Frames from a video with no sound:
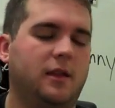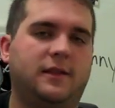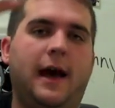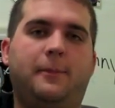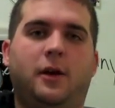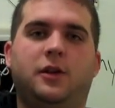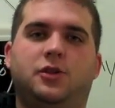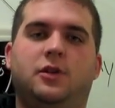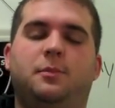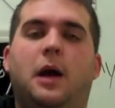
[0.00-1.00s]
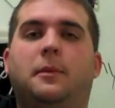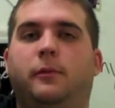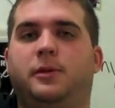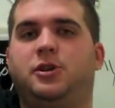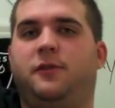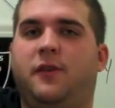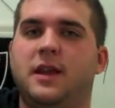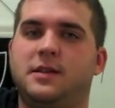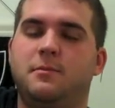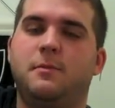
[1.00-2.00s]
top part of the tree probably should
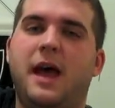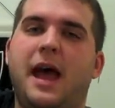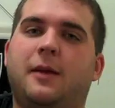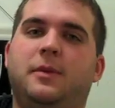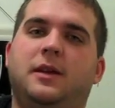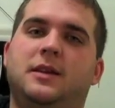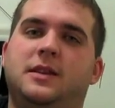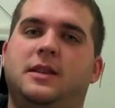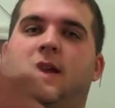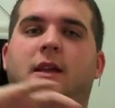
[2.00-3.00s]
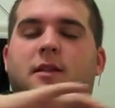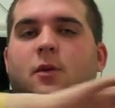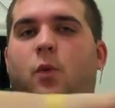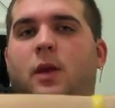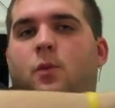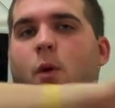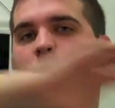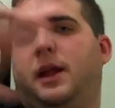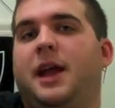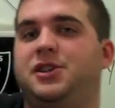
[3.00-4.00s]
face back because the wind
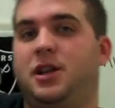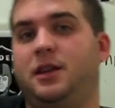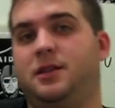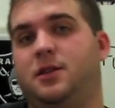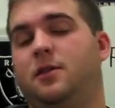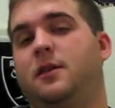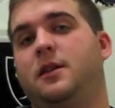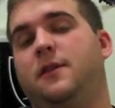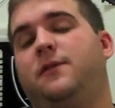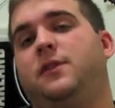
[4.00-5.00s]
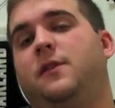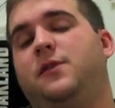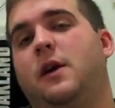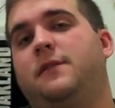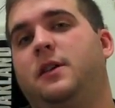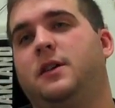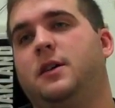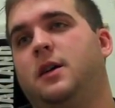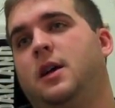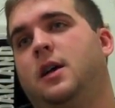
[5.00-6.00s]
won't catch it. So if you have
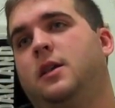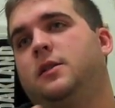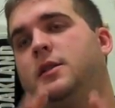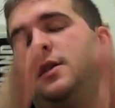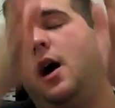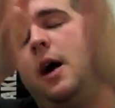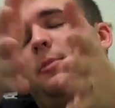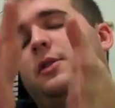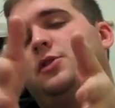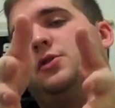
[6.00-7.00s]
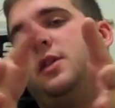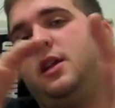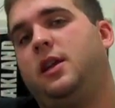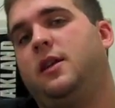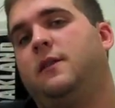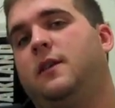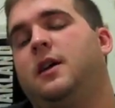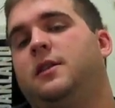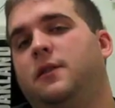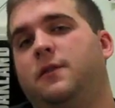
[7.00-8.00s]
the top of the tree
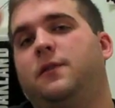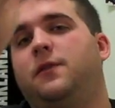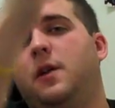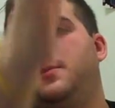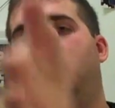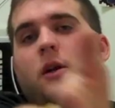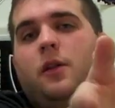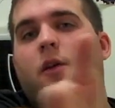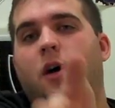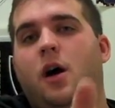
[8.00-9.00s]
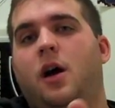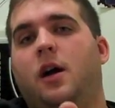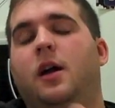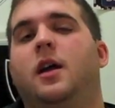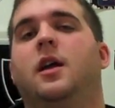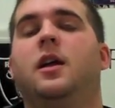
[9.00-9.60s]
on the front part of the car,